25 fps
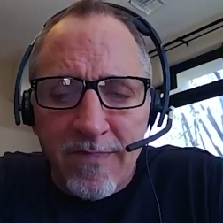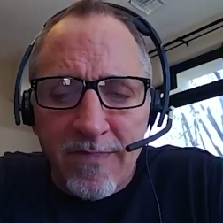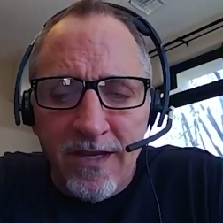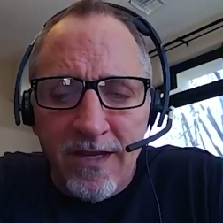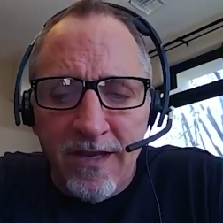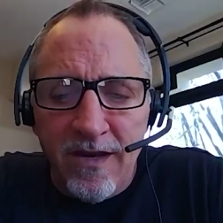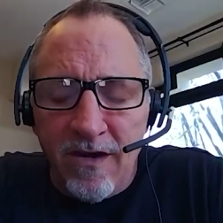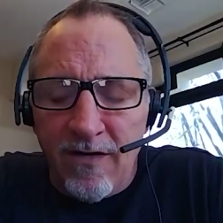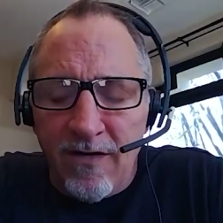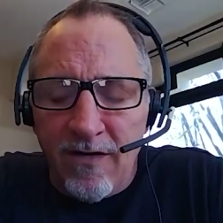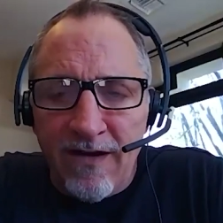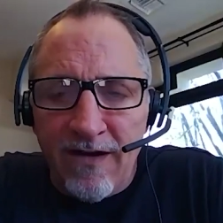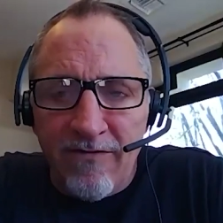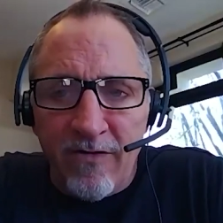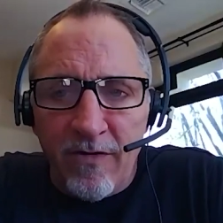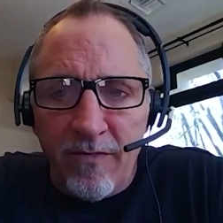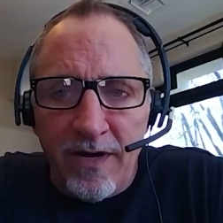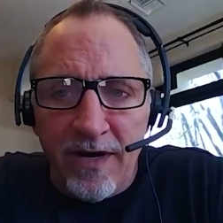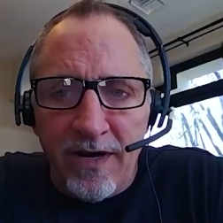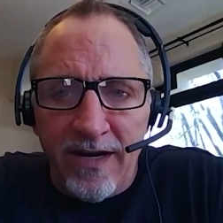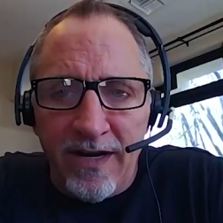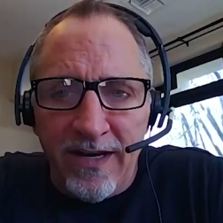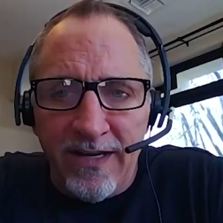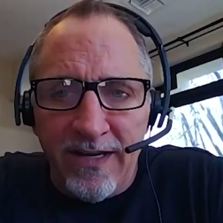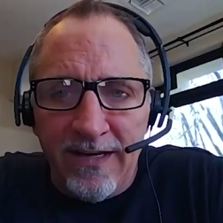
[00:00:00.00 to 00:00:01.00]
you know
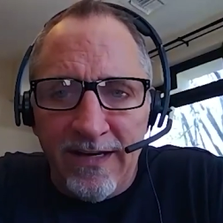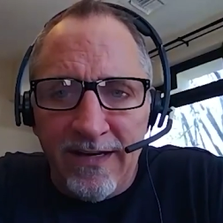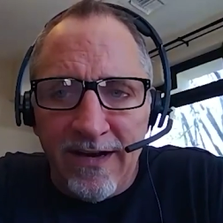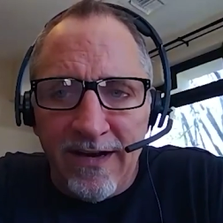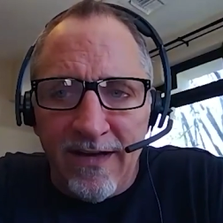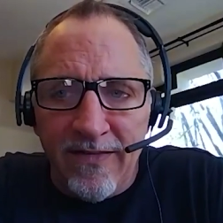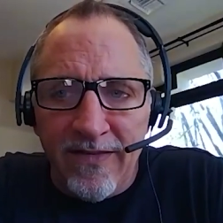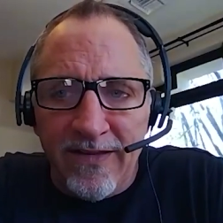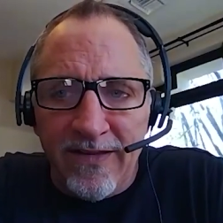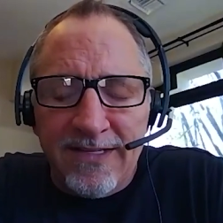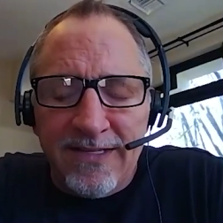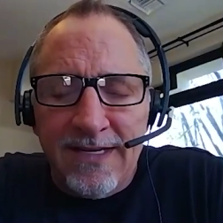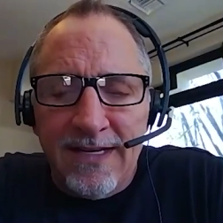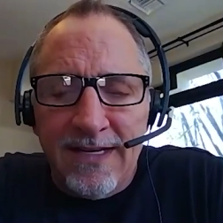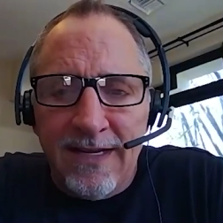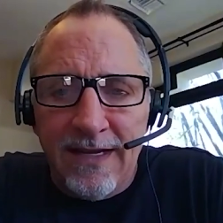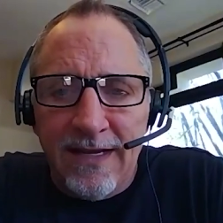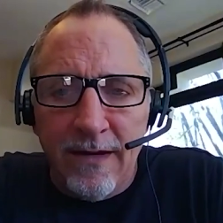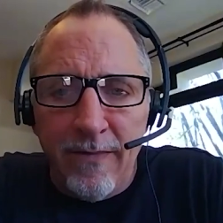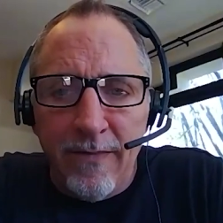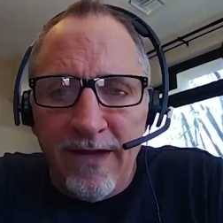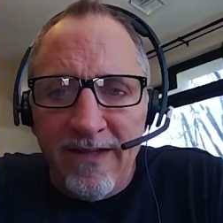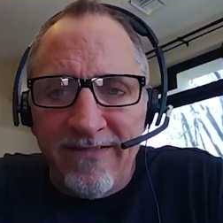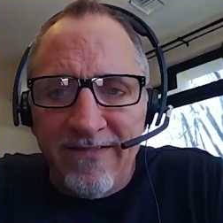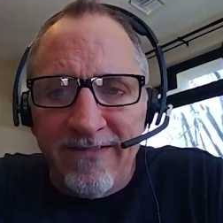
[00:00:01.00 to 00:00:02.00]
everybody on the
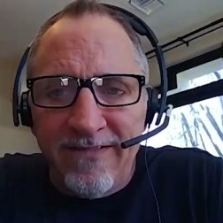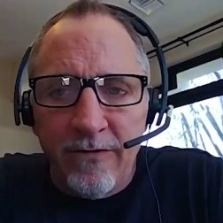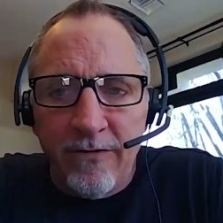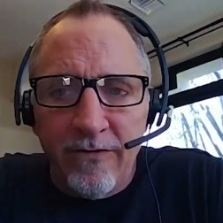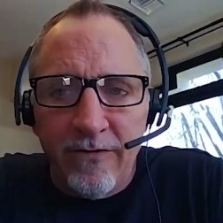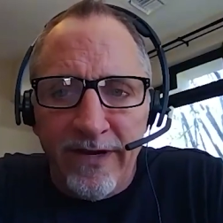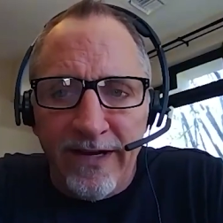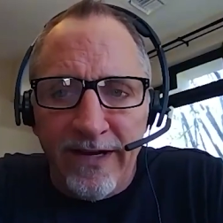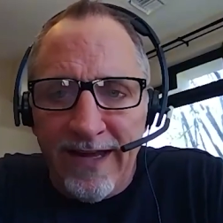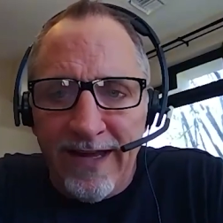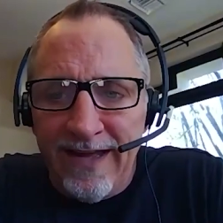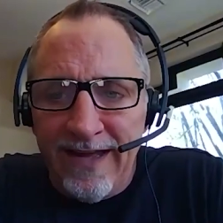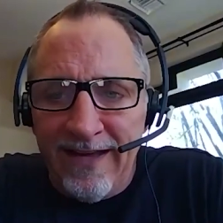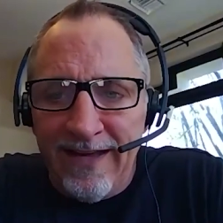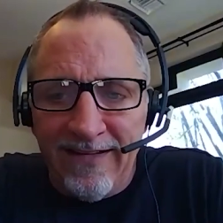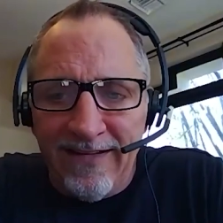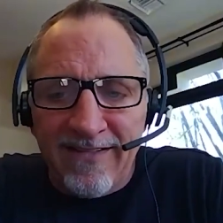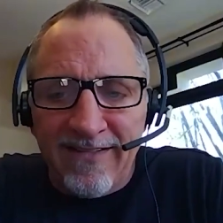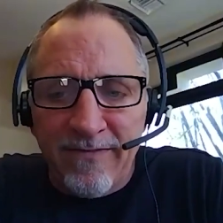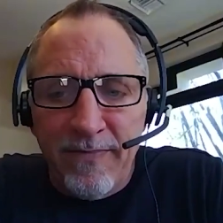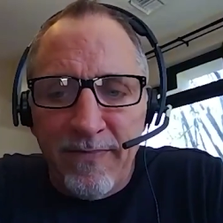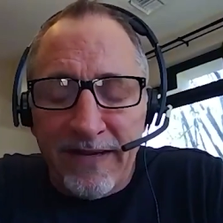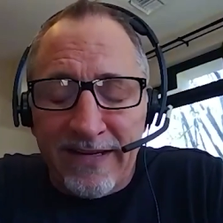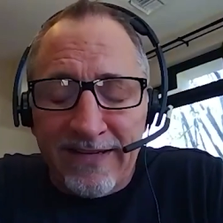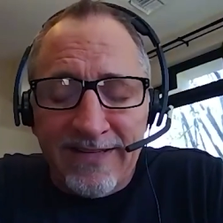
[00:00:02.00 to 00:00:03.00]
team is doing a
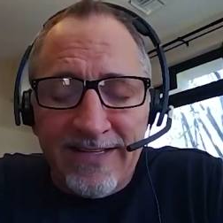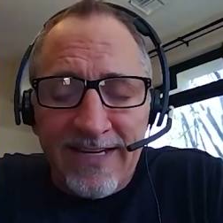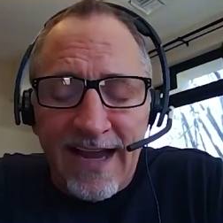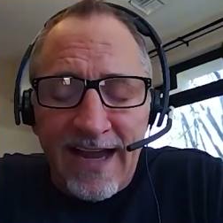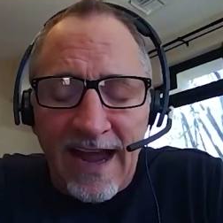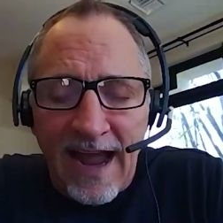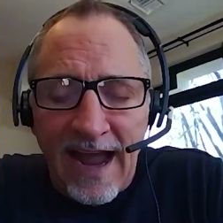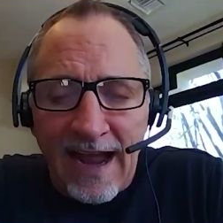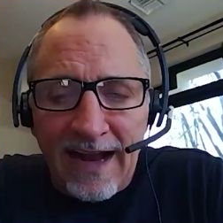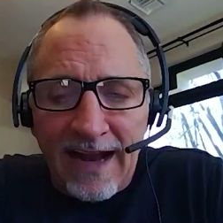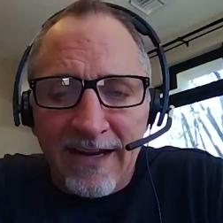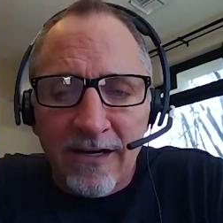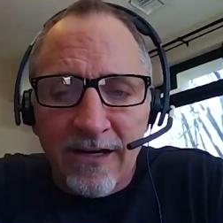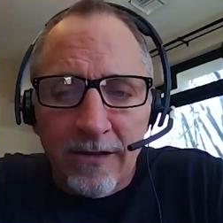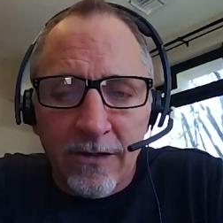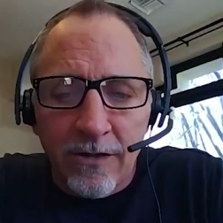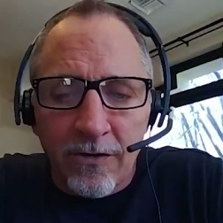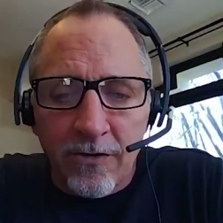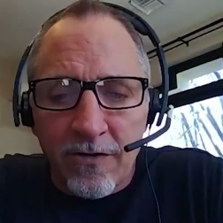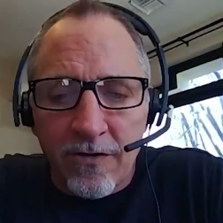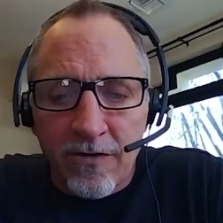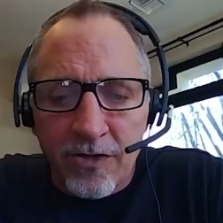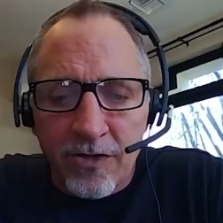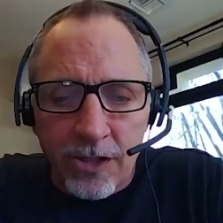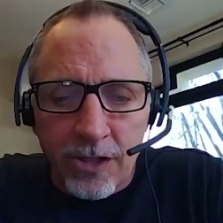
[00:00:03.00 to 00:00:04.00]

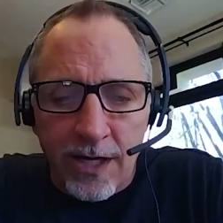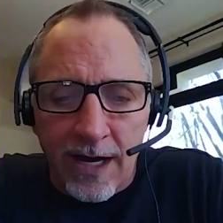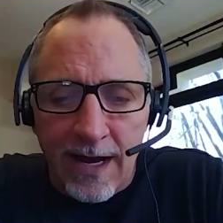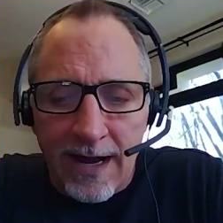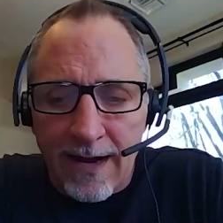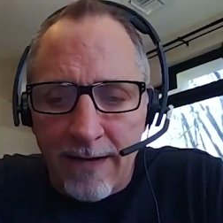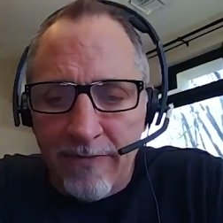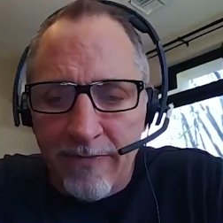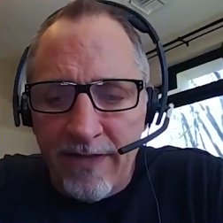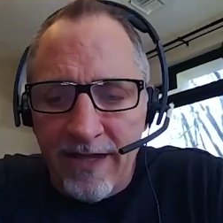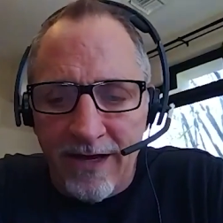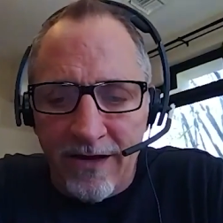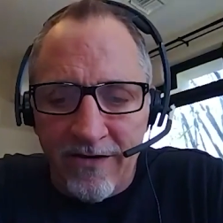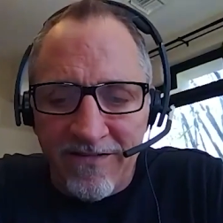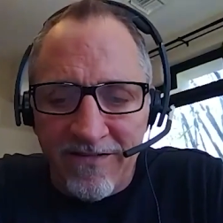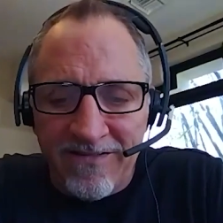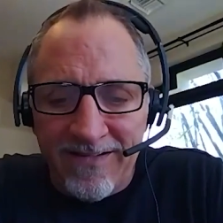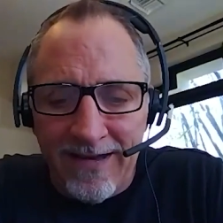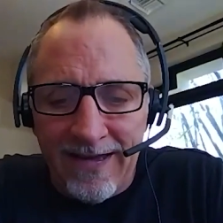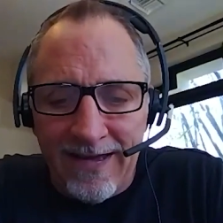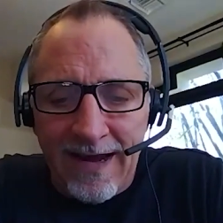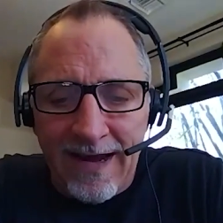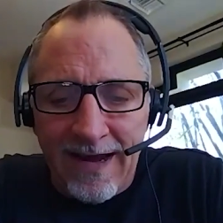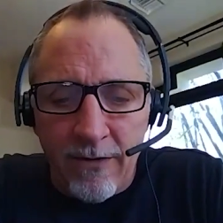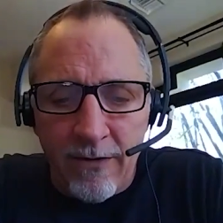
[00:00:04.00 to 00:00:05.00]
spectacular job they
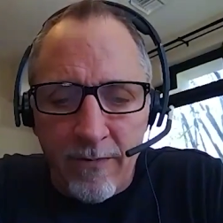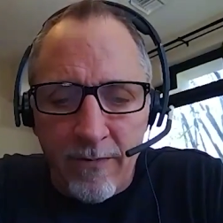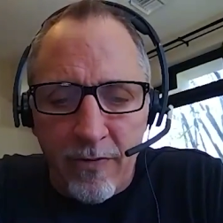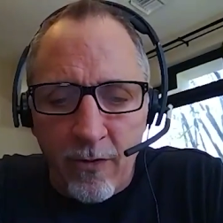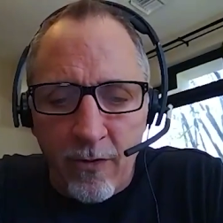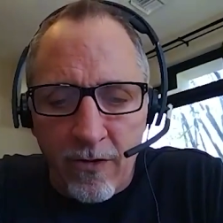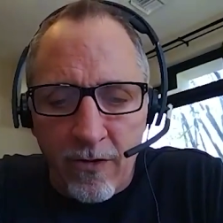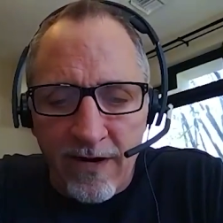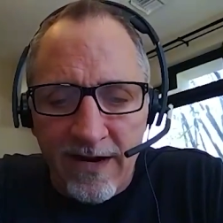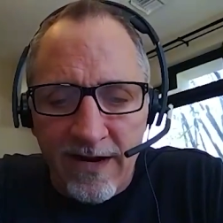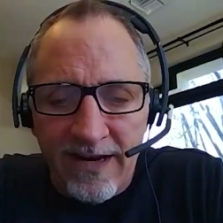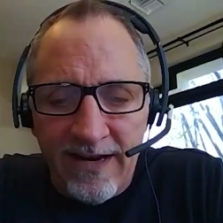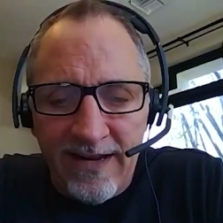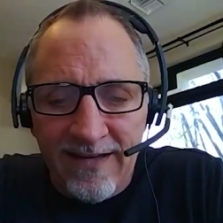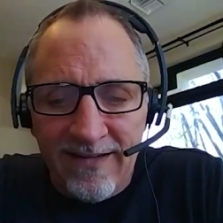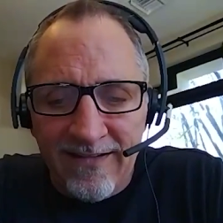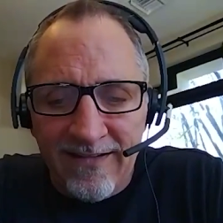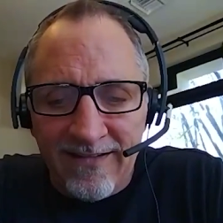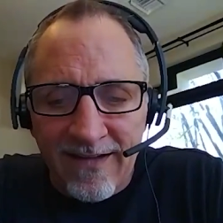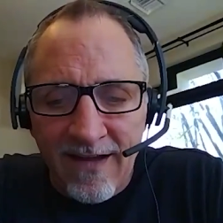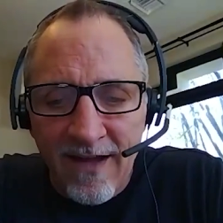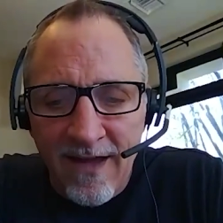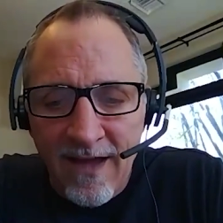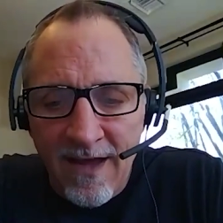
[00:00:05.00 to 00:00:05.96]
understand how important it is